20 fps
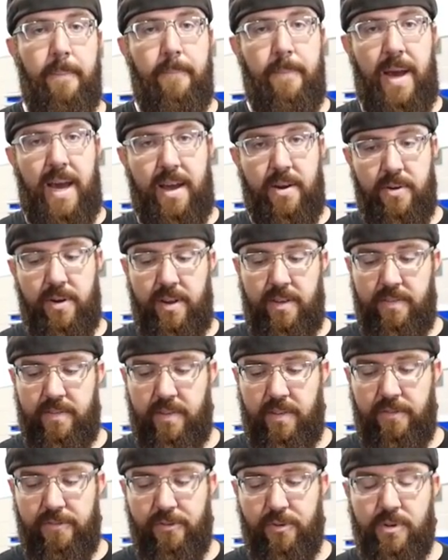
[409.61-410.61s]
Batteries
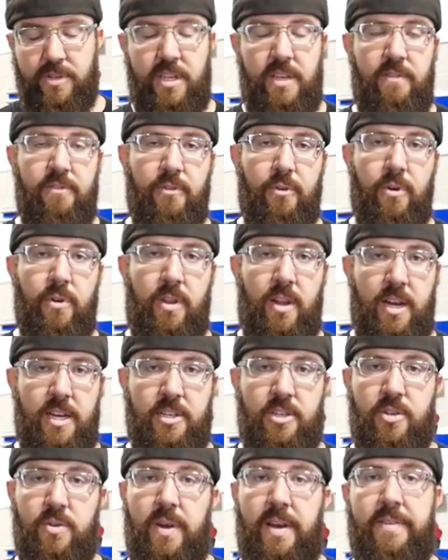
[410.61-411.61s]
on the 14.4
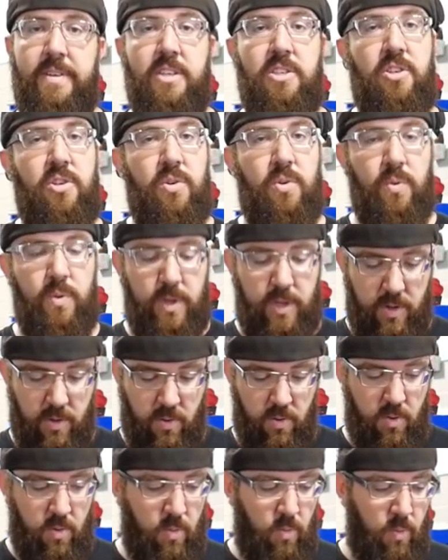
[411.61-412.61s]
line do have a
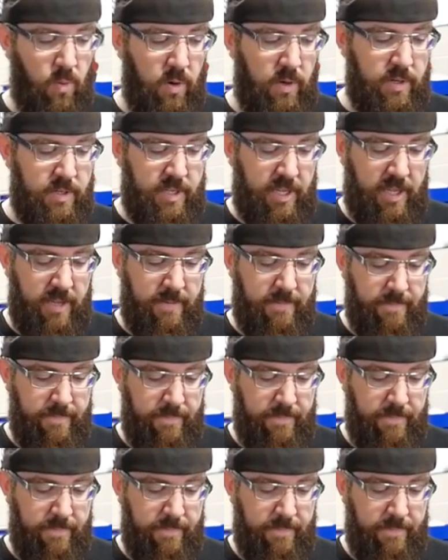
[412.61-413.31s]
2-year warranty.